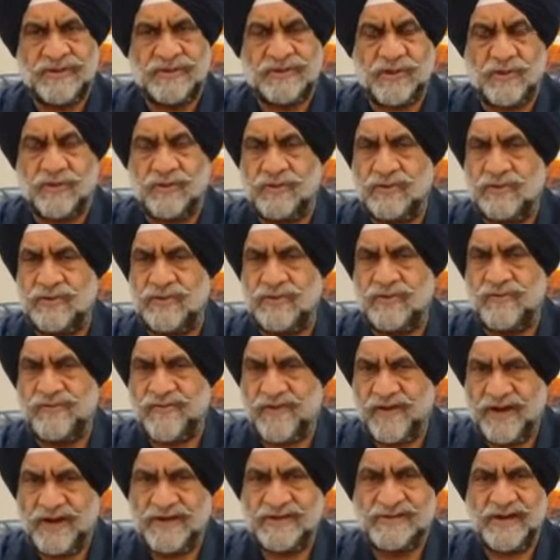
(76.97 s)
So
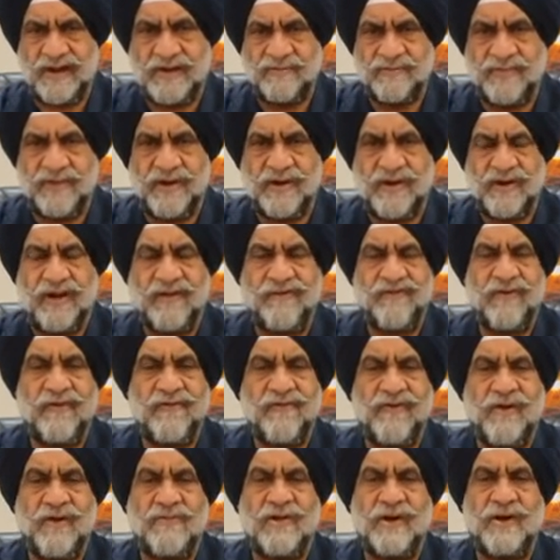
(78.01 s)
for example, if
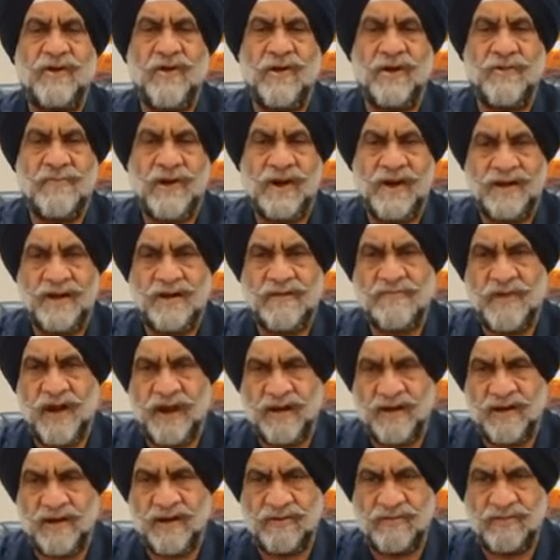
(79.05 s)
you're from a non-medical
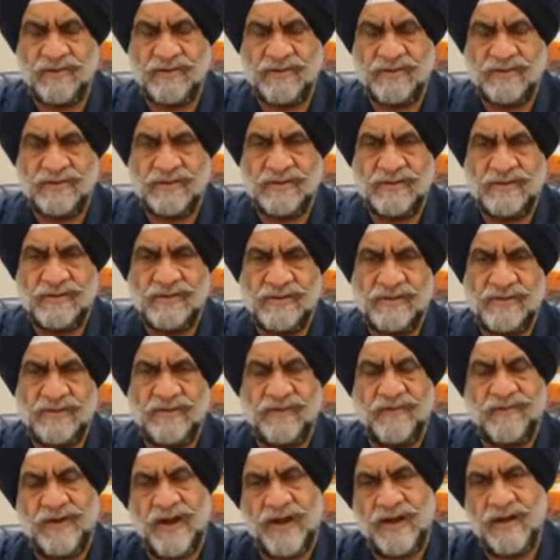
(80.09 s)
background,
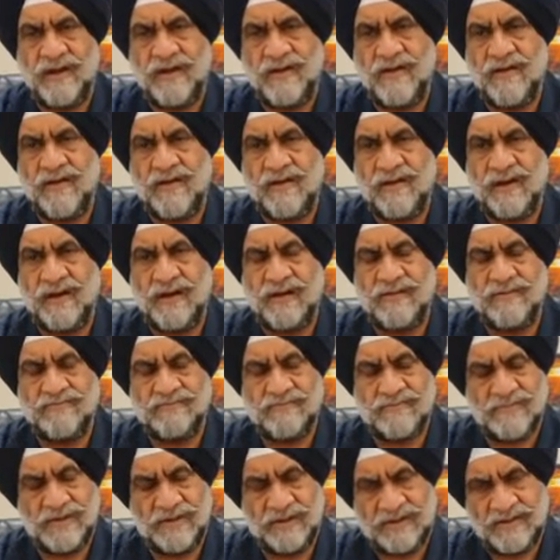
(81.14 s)
you've done
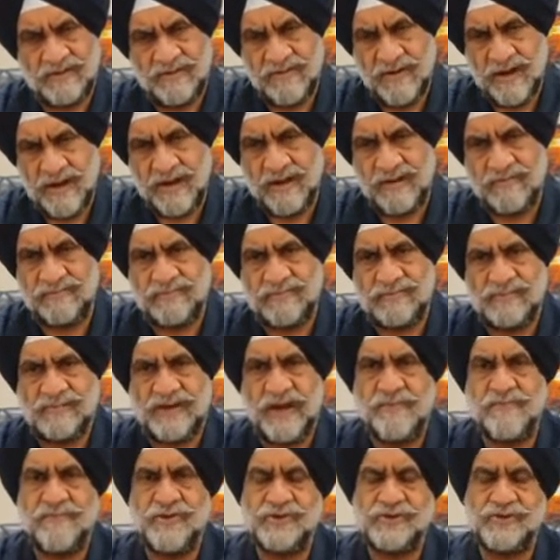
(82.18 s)
your
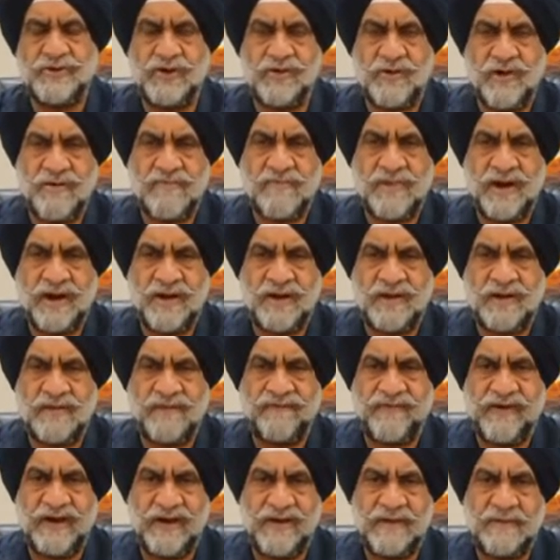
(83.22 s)
10 plus 2
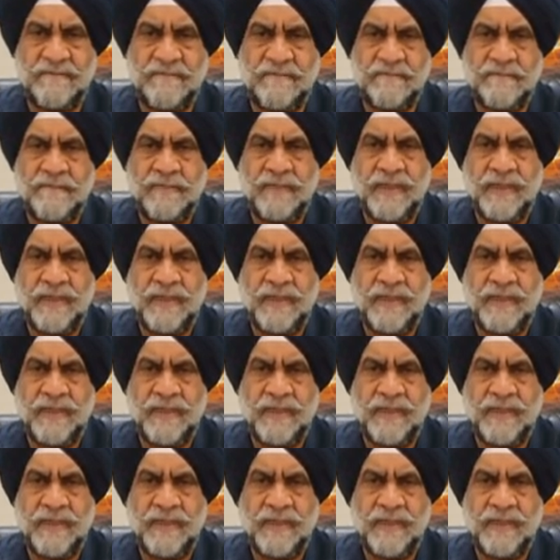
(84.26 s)
non-medical field,